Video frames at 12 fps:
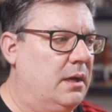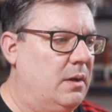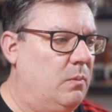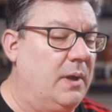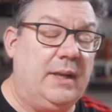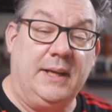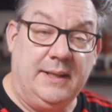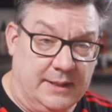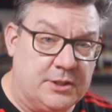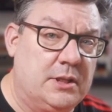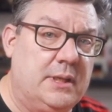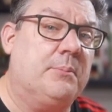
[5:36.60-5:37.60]
Well, it
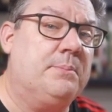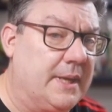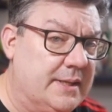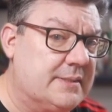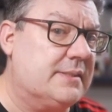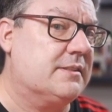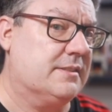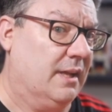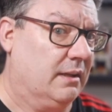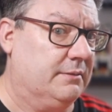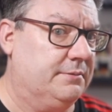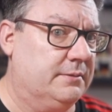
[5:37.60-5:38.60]
actually updates
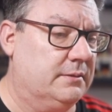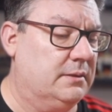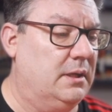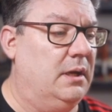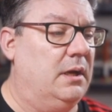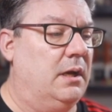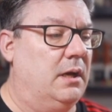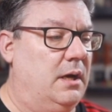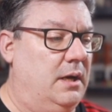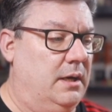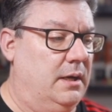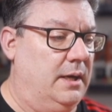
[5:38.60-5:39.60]
itself.
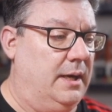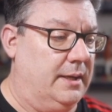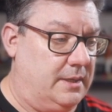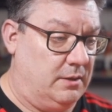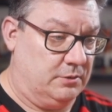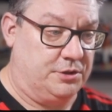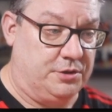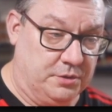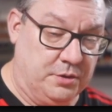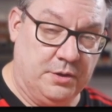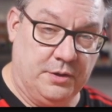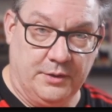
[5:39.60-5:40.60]
Uh, I can't show
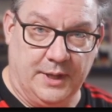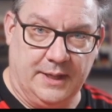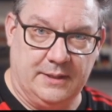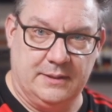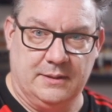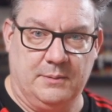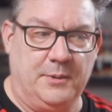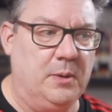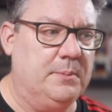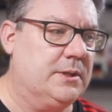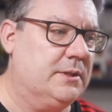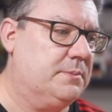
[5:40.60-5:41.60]
you that in the
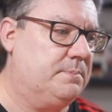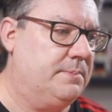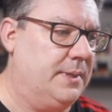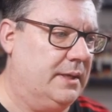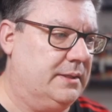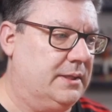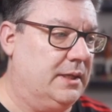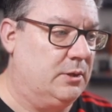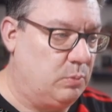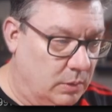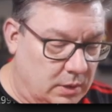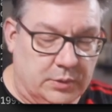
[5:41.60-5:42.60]
moment, but it
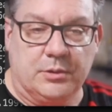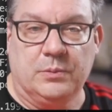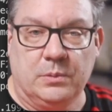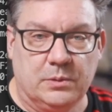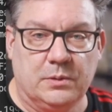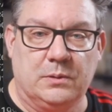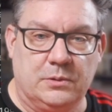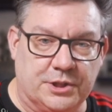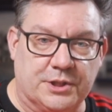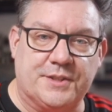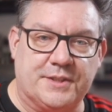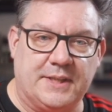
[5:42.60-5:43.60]
will do
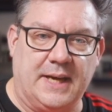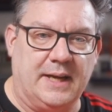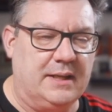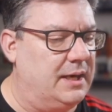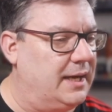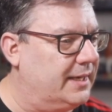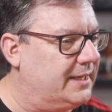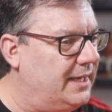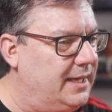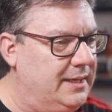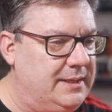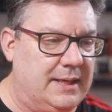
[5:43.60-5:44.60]
just that like
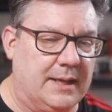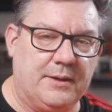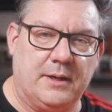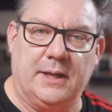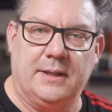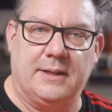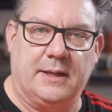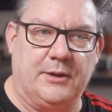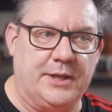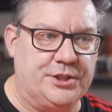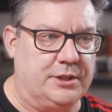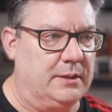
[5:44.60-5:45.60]
any other
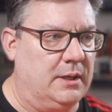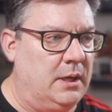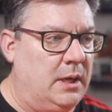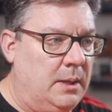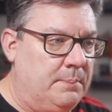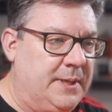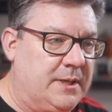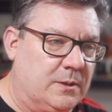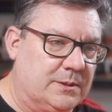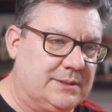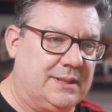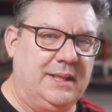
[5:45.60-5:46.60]
integration
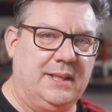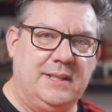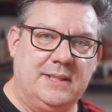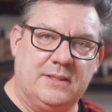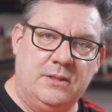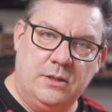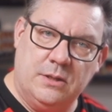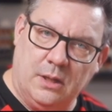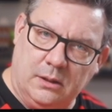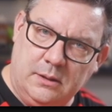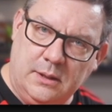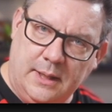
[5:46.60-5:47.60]
because it is
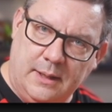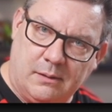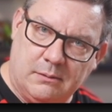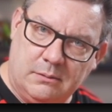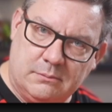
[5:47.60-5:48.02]
not an add-on,